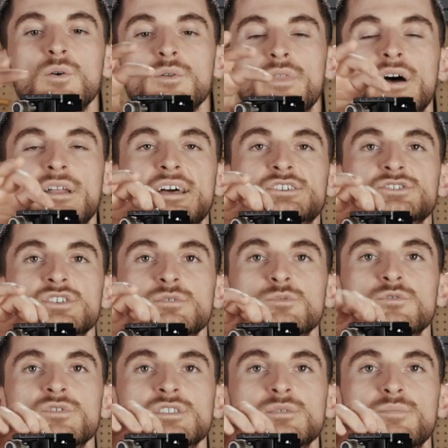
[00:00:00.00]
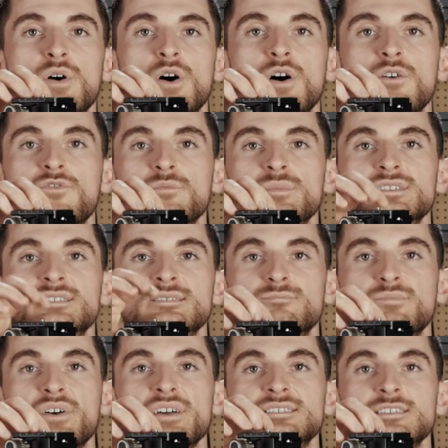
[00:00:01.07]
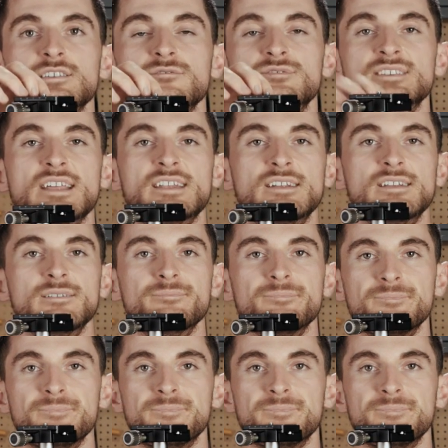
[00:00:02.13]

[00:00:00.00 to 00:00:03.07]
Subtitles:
without actually moving the ball from its place that you've set it in.